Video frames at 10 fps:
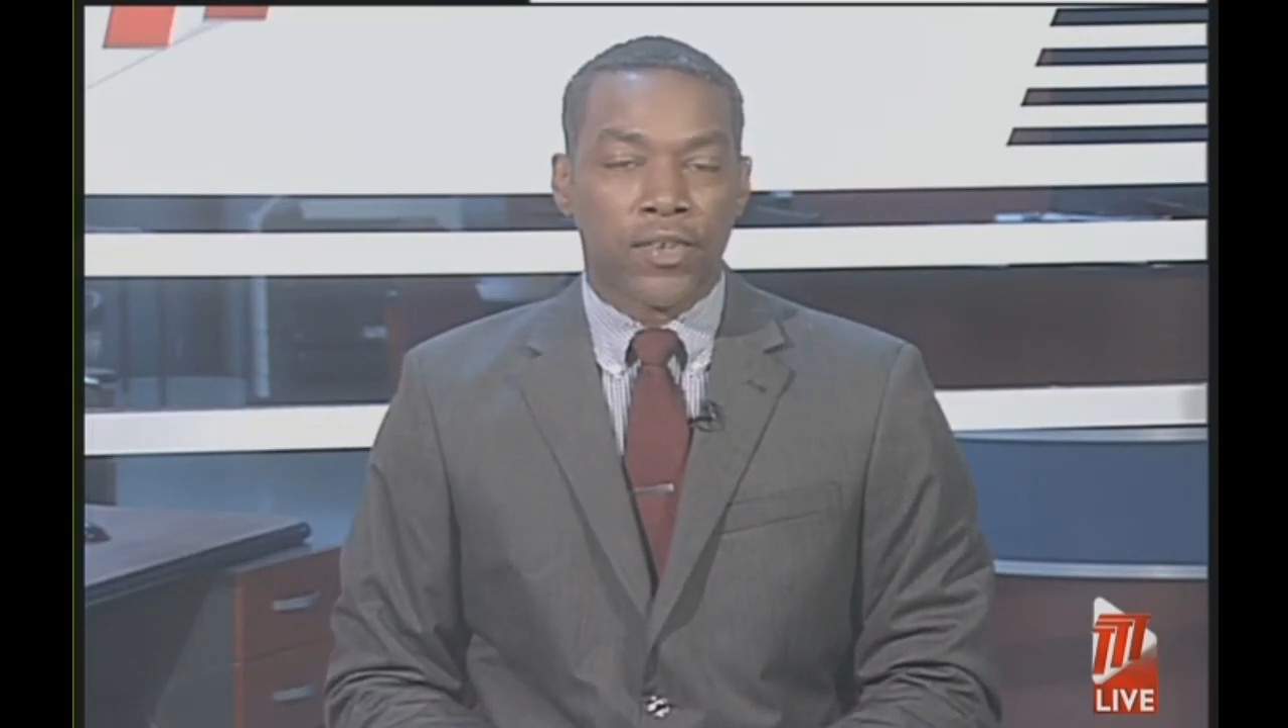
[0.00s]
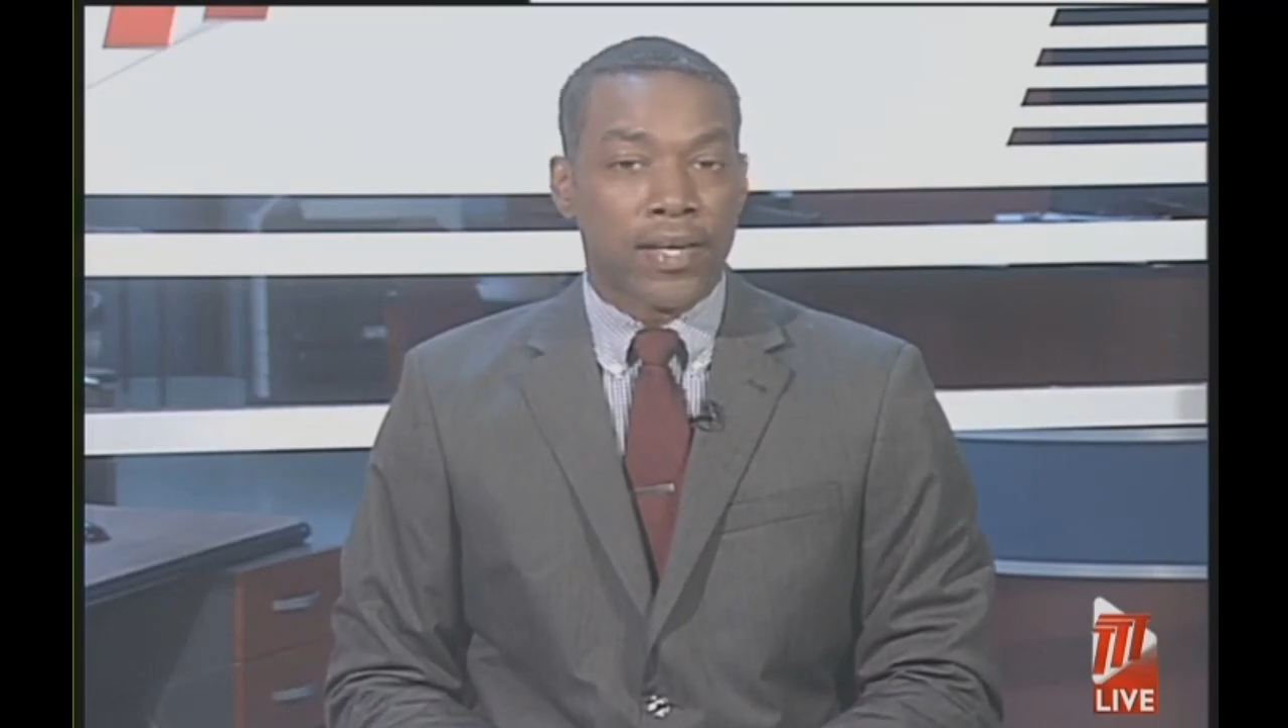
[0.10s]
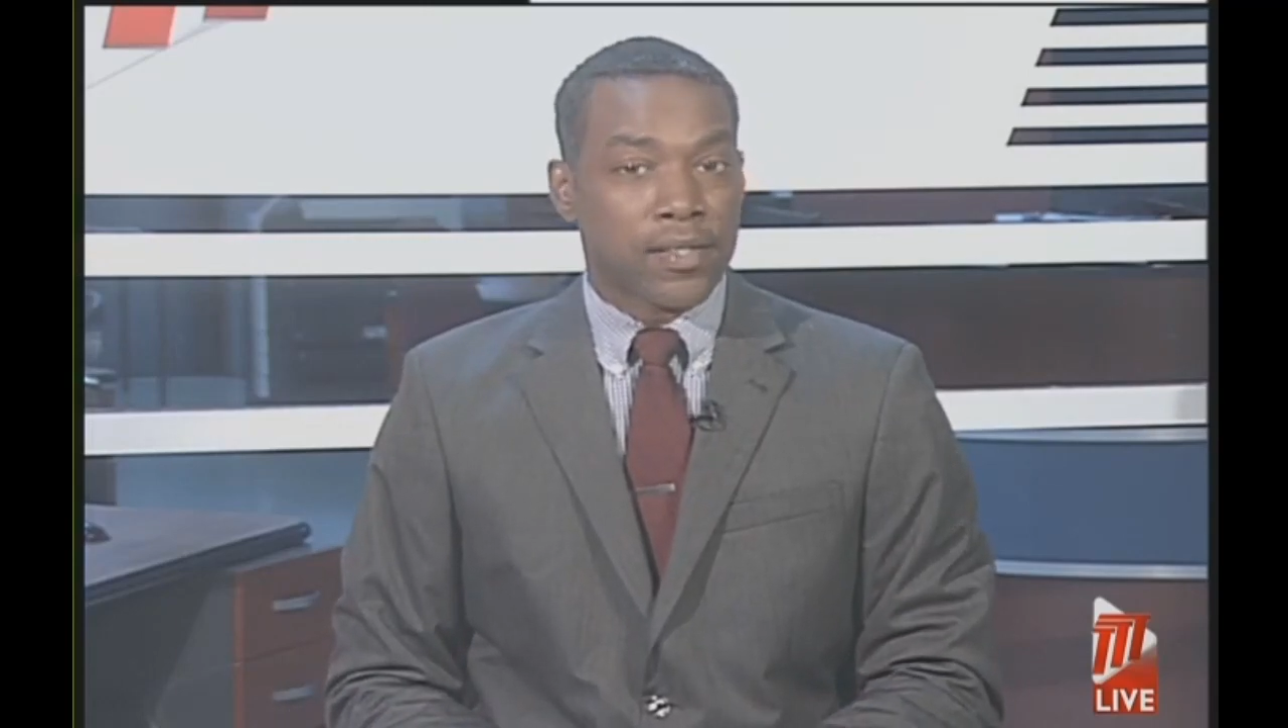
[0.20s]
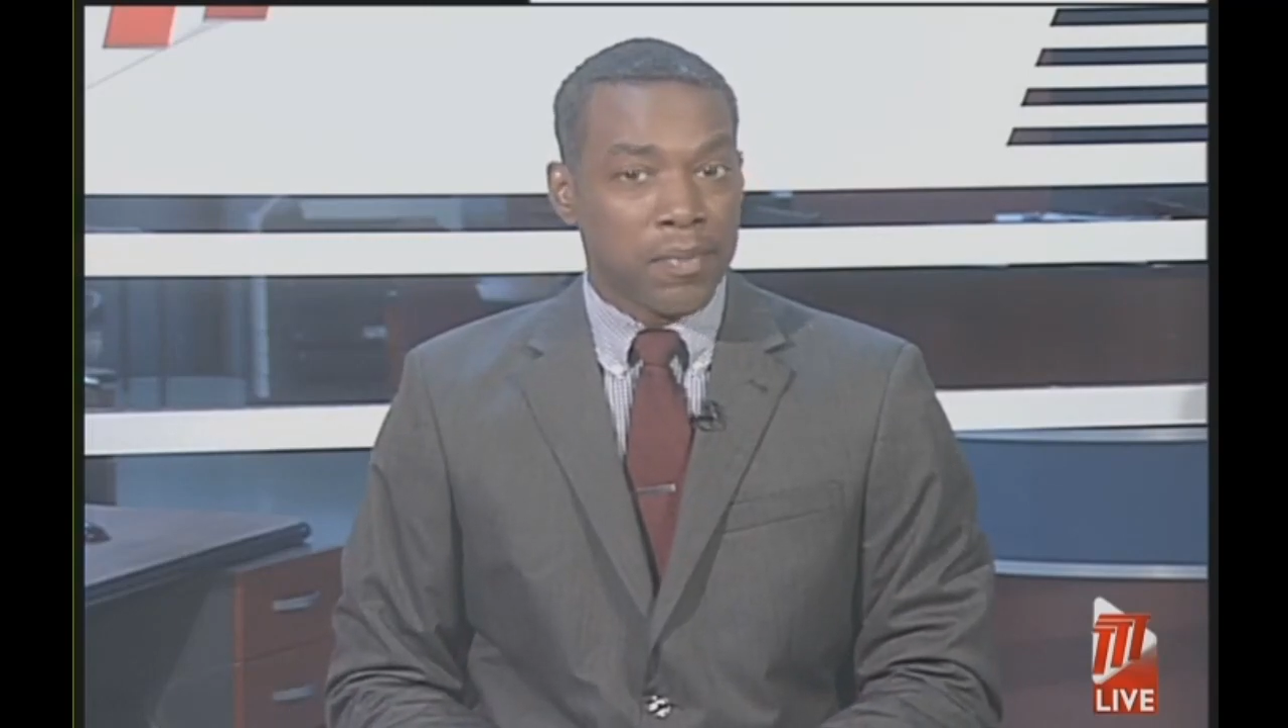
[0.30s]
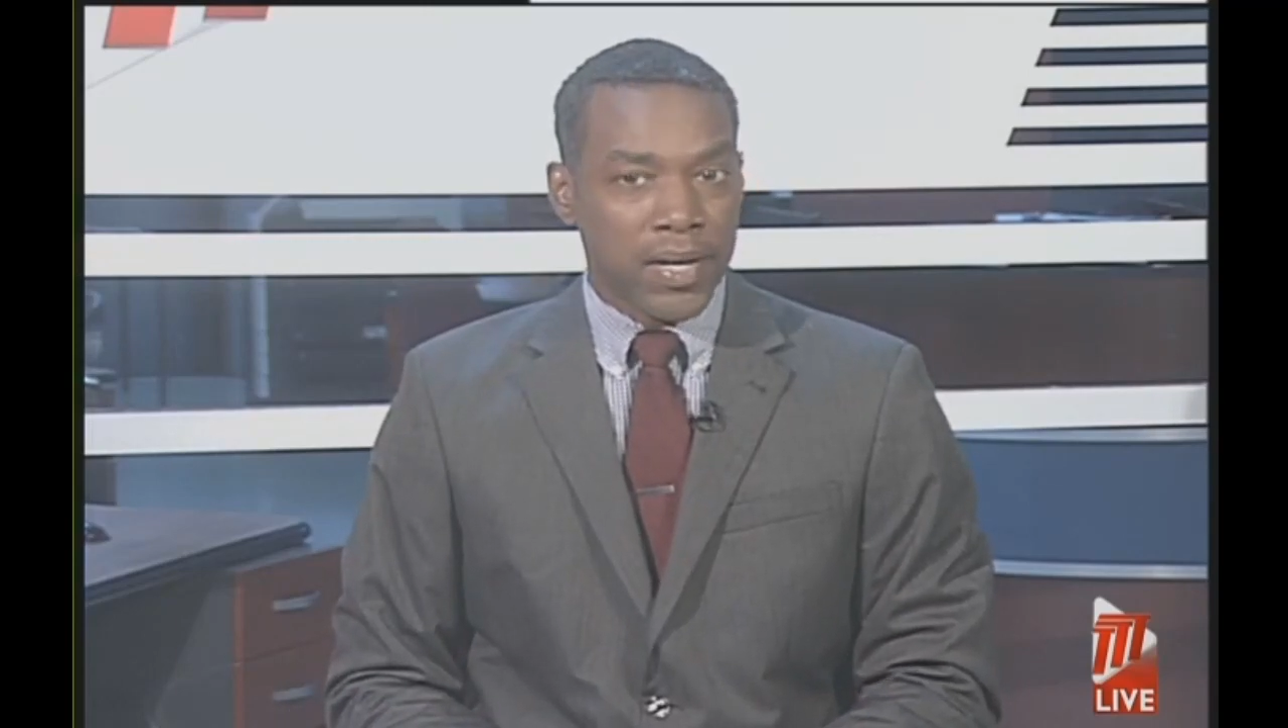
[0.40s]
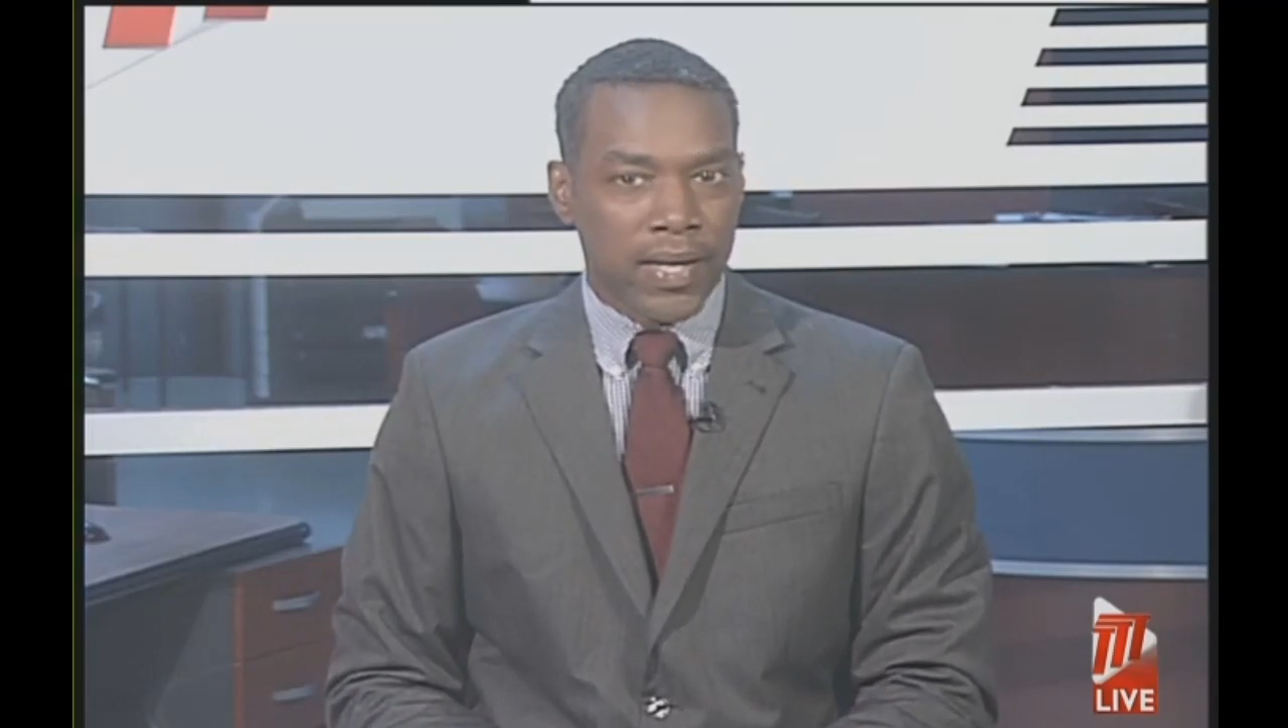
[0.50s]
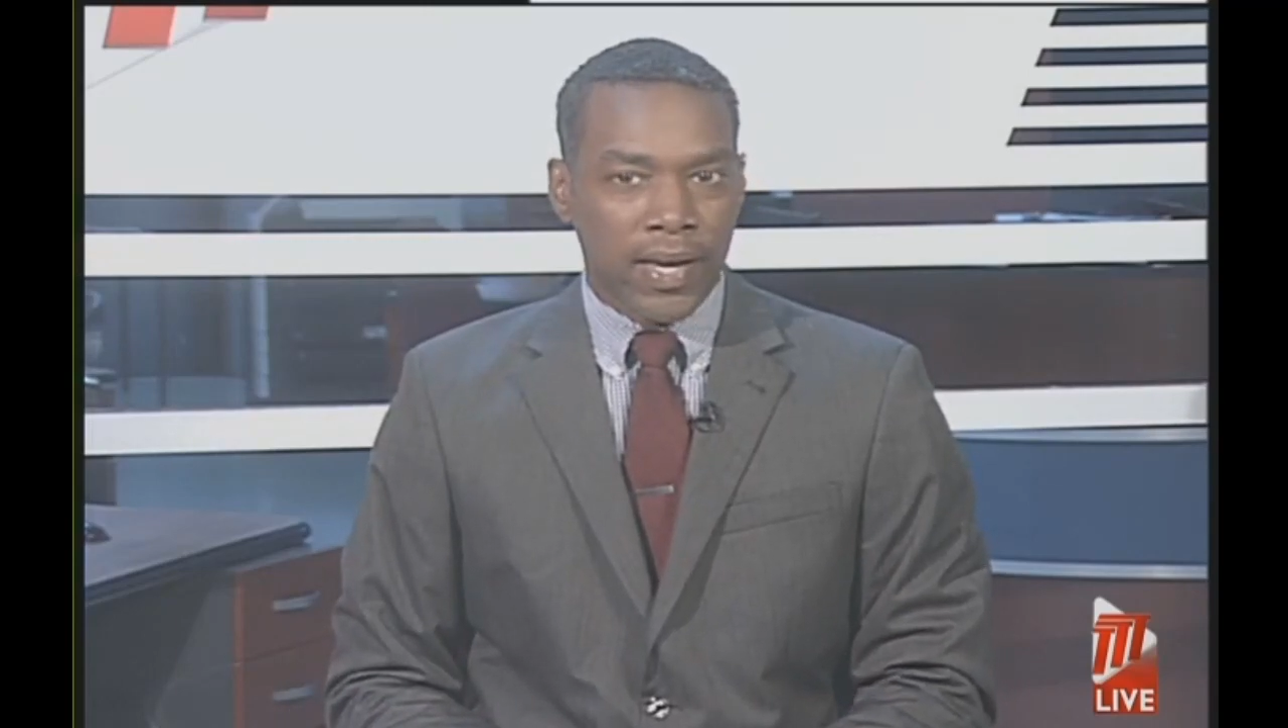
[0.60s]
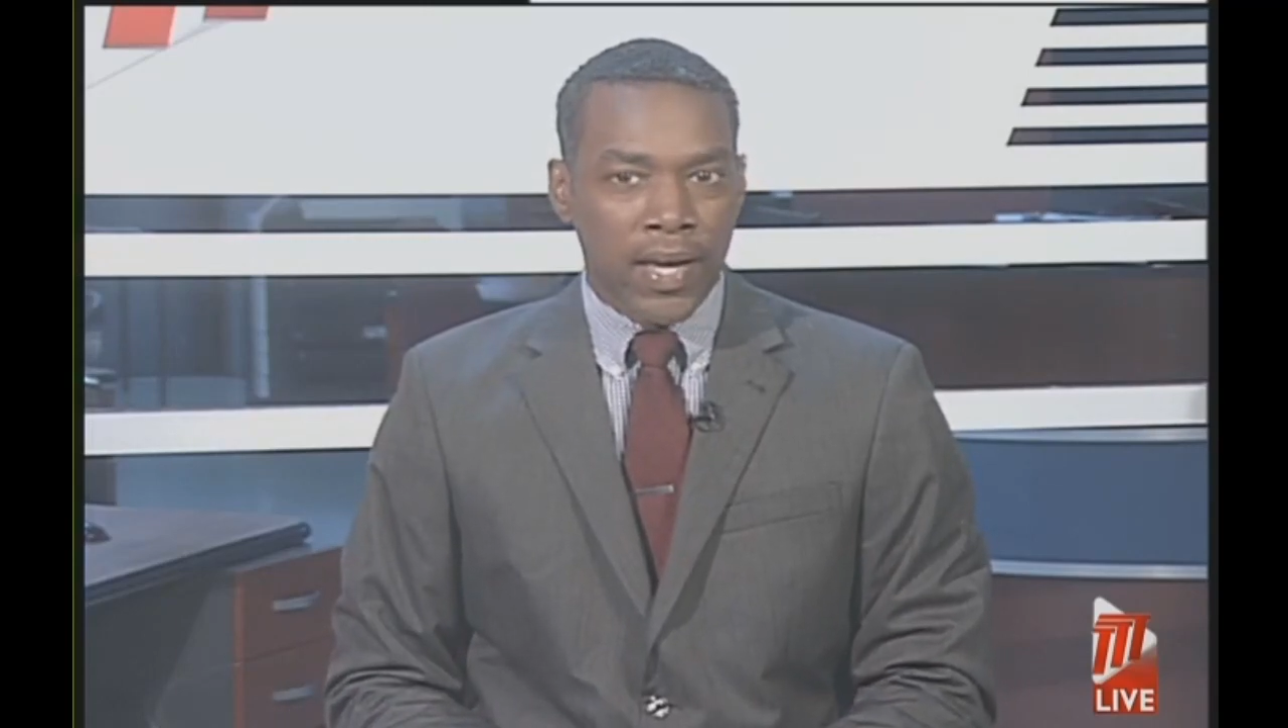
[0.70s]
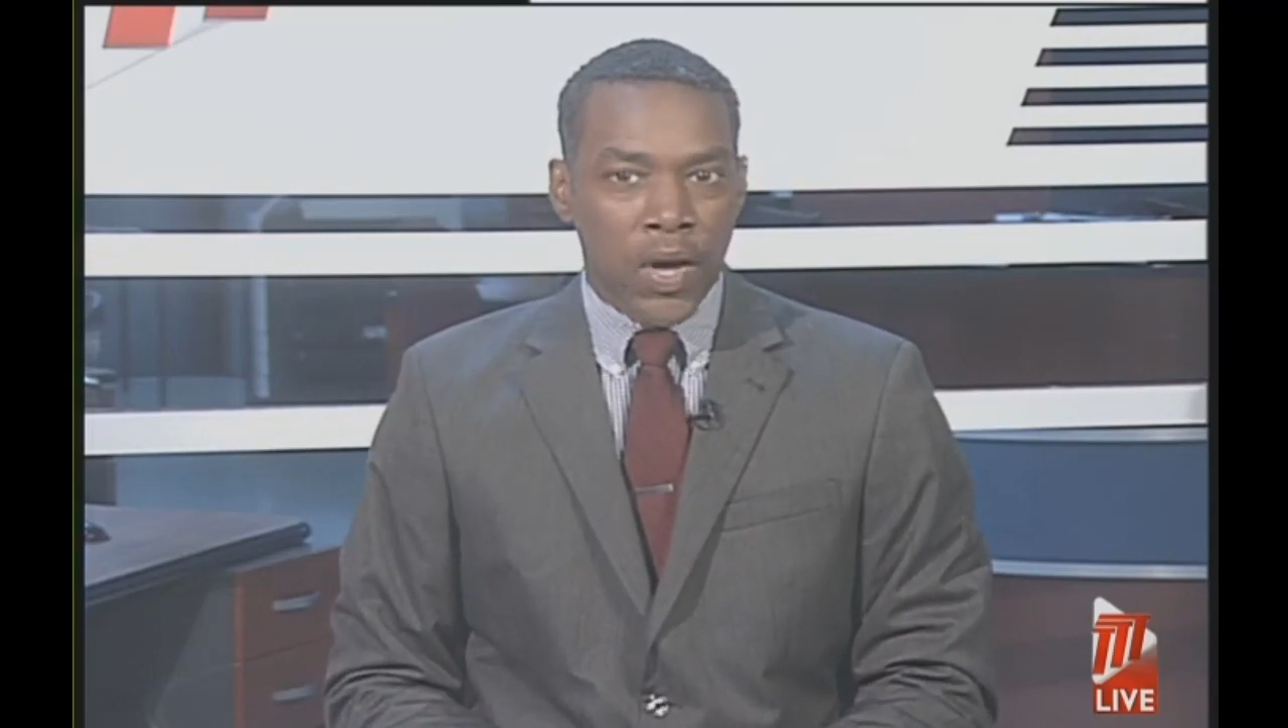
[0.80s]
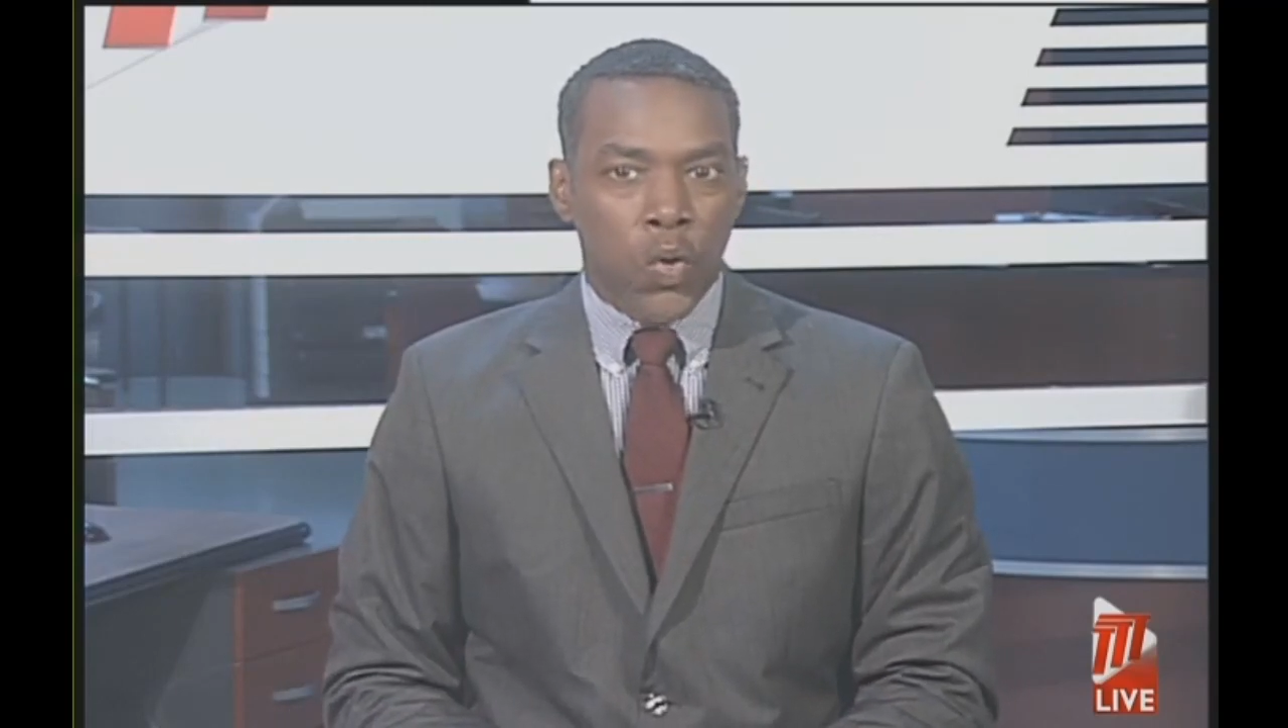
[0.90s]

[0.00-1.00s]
next Monday